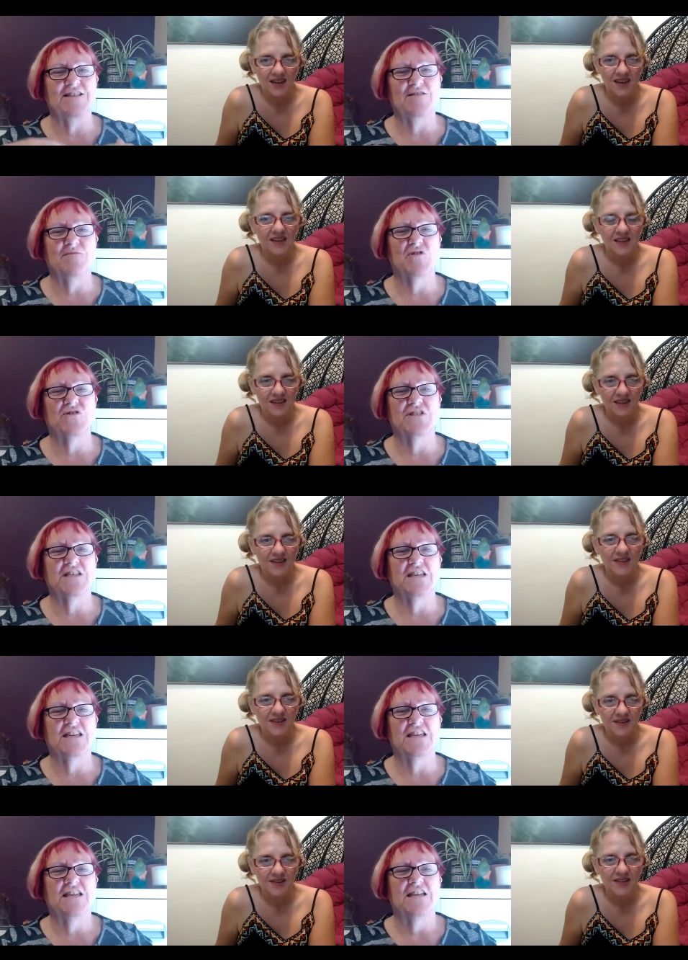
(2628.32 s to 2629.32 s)
Speaker 1: in your
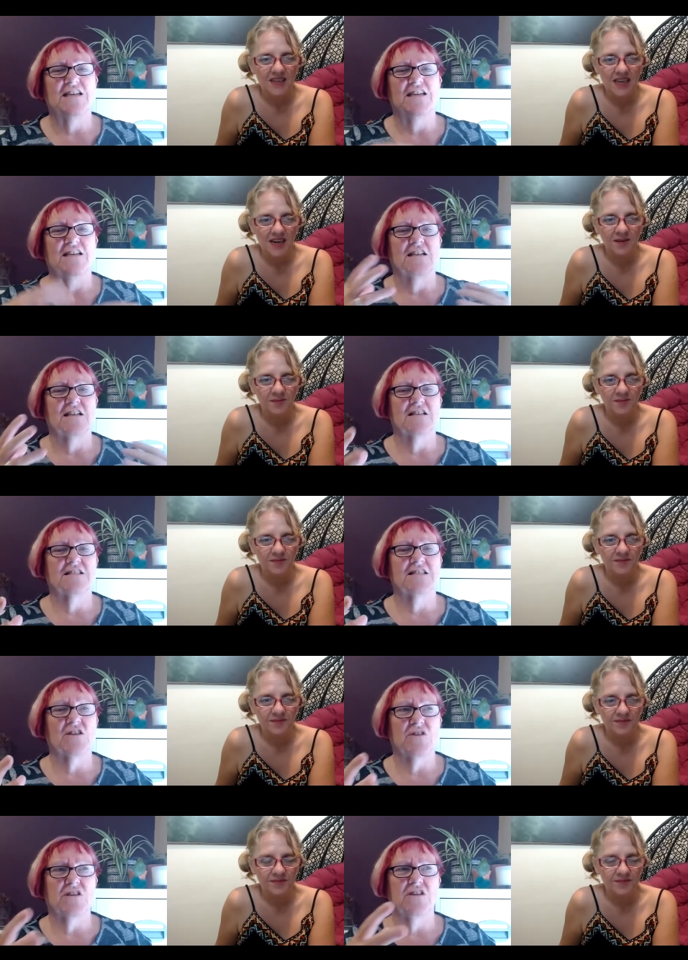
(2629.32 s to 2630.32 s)
body yeah
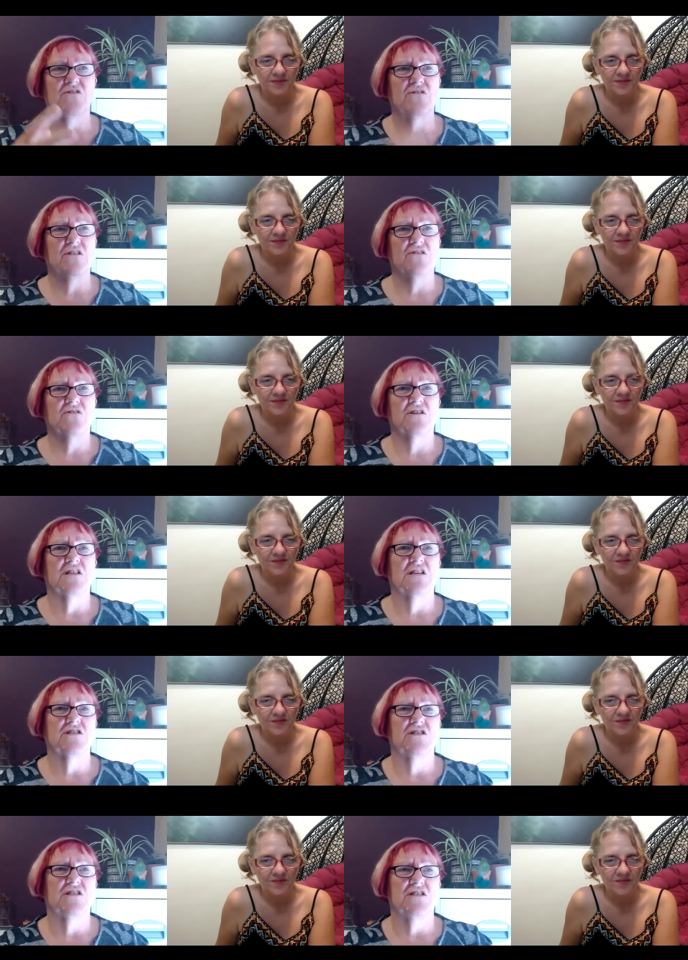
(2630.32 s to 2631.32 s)
so that you can
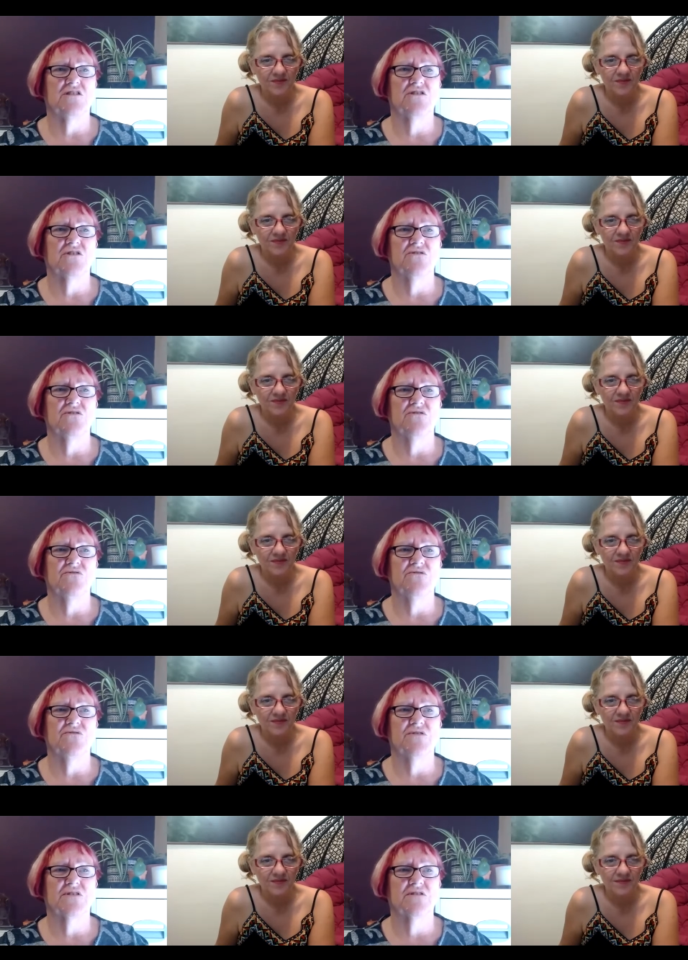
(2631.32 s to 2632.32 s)
actually
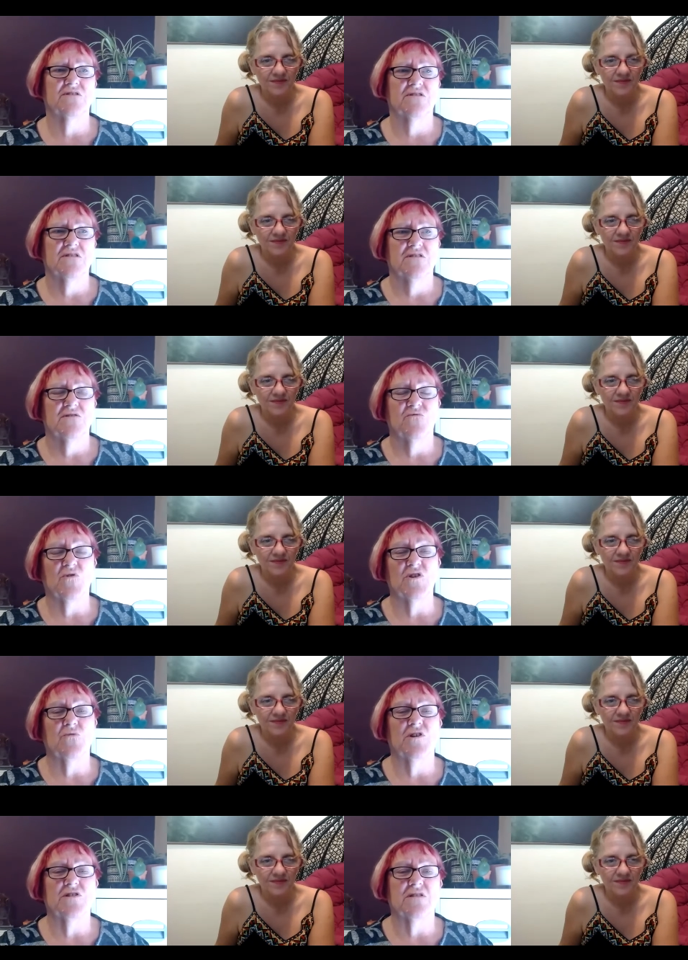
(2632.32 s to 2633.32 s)
choose what you
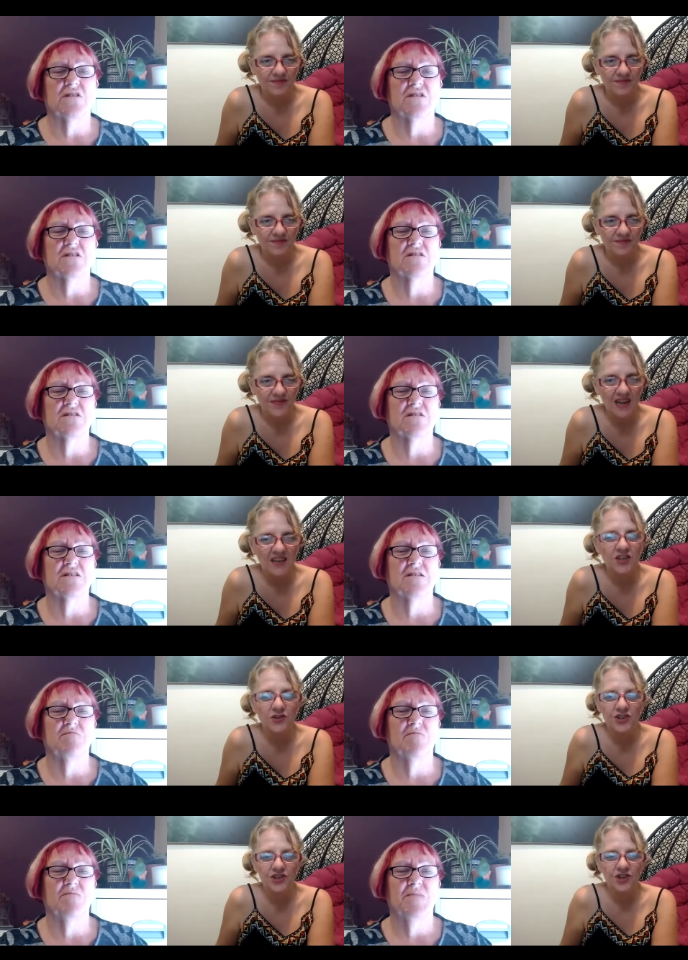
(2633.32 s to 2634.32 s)
want um, and
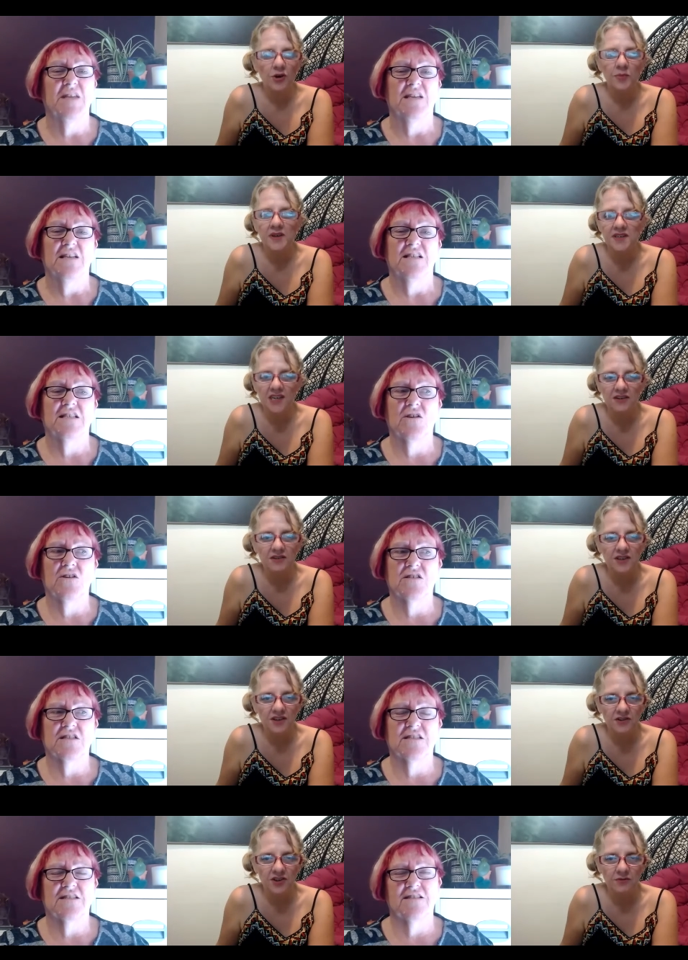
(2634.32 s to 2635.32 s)
you
Speaker 2: stop it don't
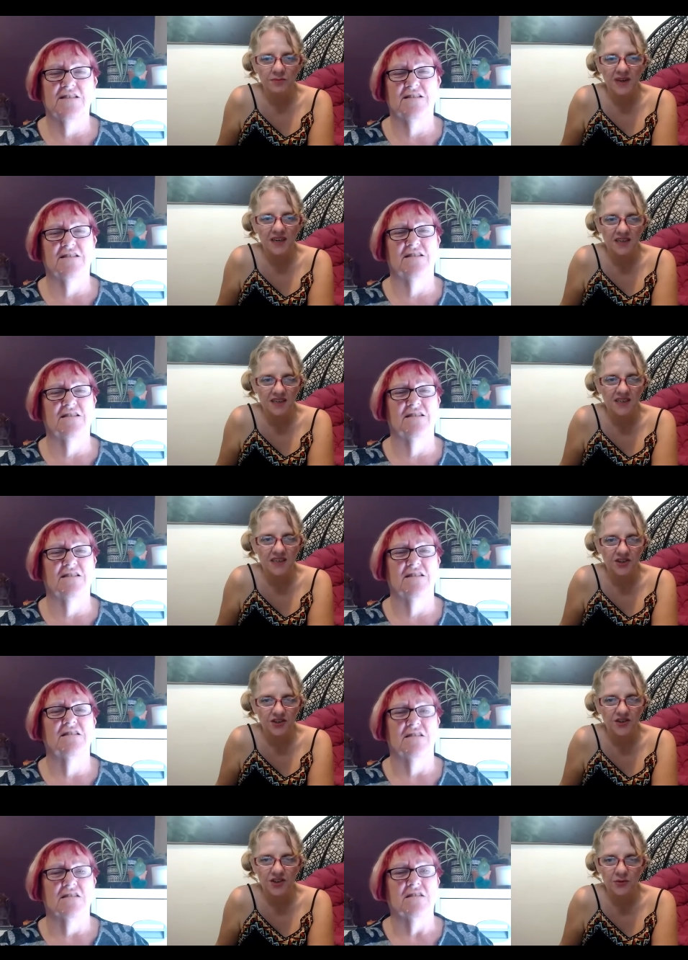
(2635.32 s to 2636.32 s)
you you make a
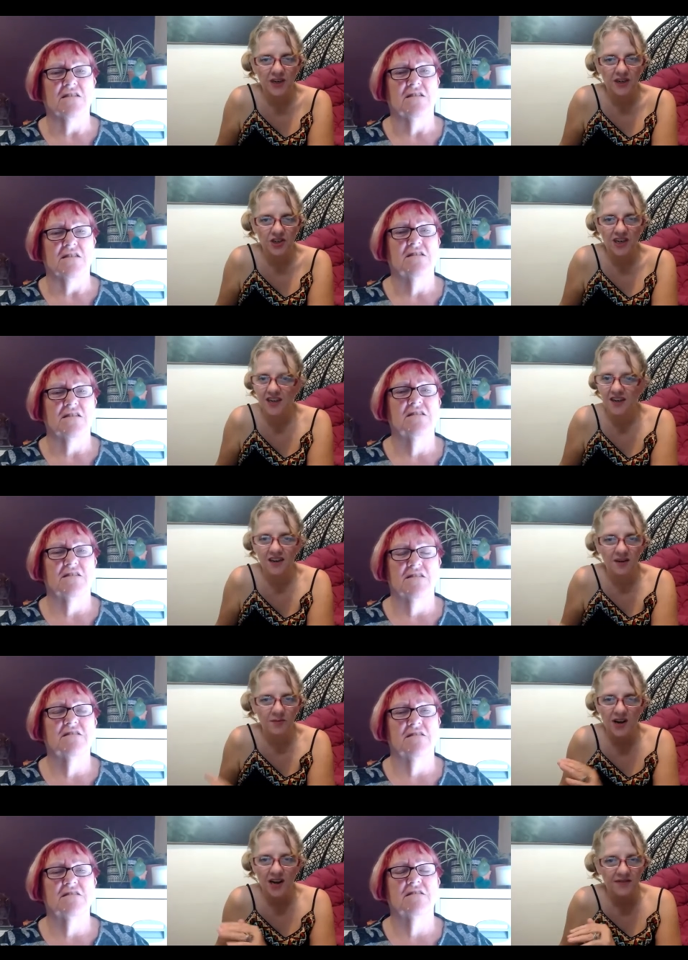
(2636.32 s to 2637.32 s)
decision to actually
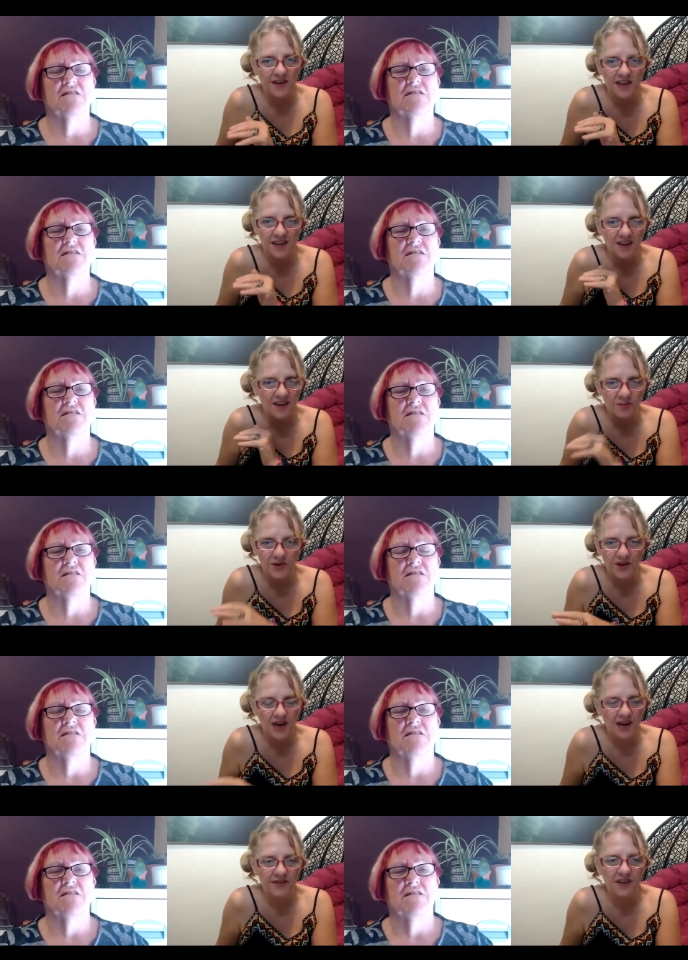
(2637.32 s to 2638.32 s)
i'm not having it i'm
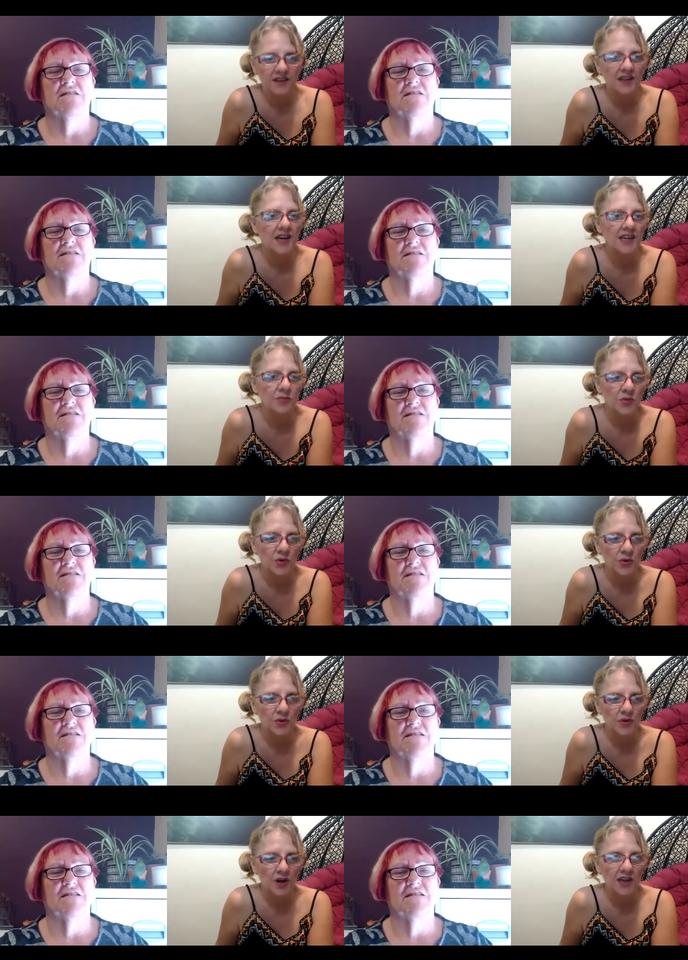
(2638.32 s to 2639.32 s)
not having that
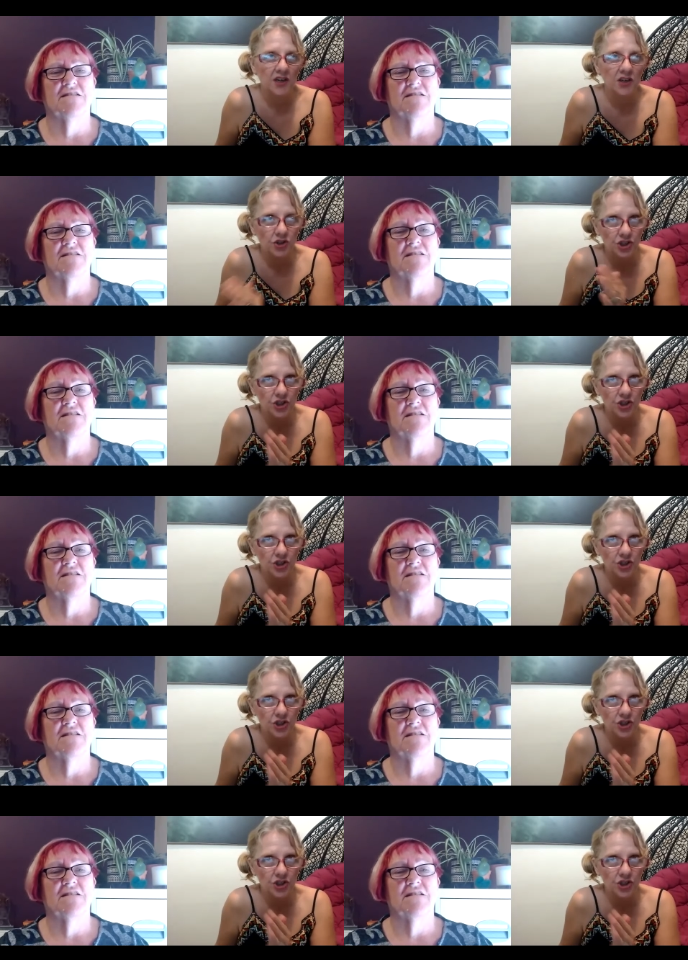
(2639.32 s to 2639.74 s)
anymore i can